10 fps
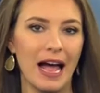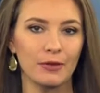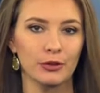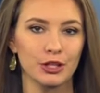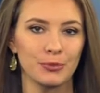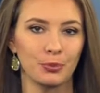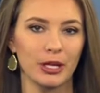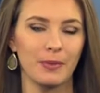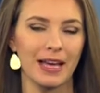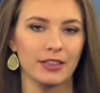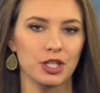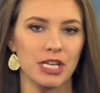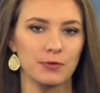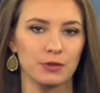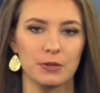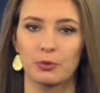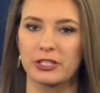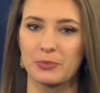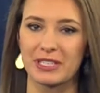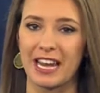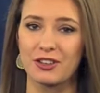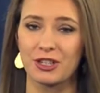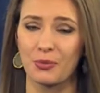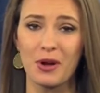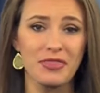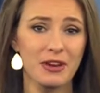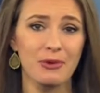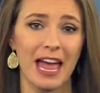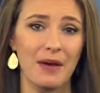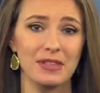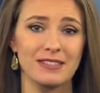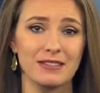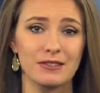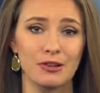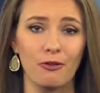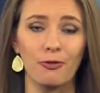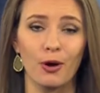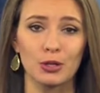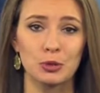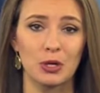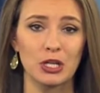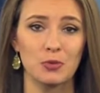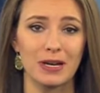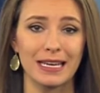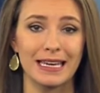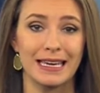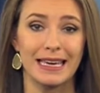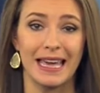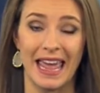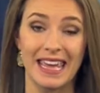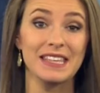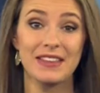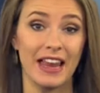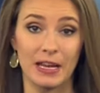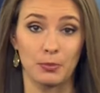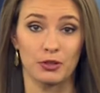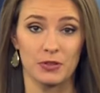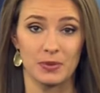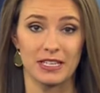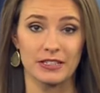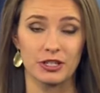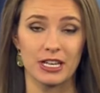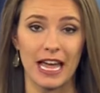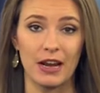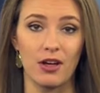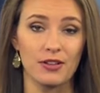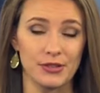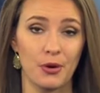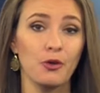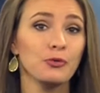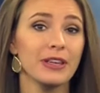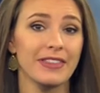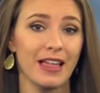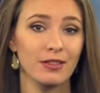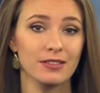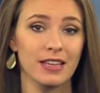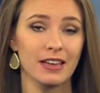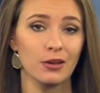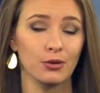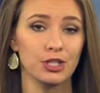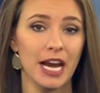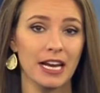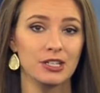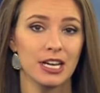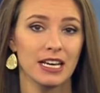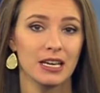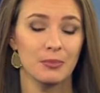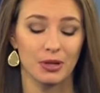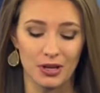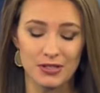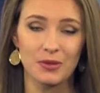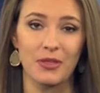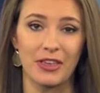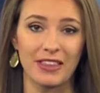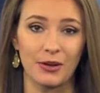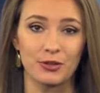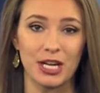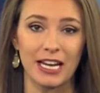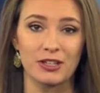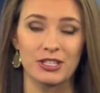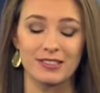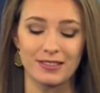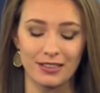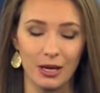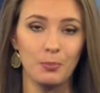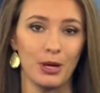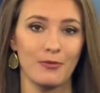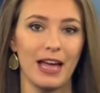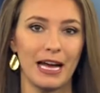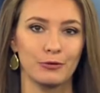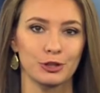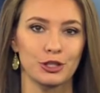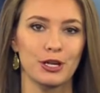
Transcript: average and bring back the chance for some precipitation. One thing we haven't seen so far in 2020 is any precipitation at all. So hopefully that looks like it'll change. But also the thing that'll change is the above average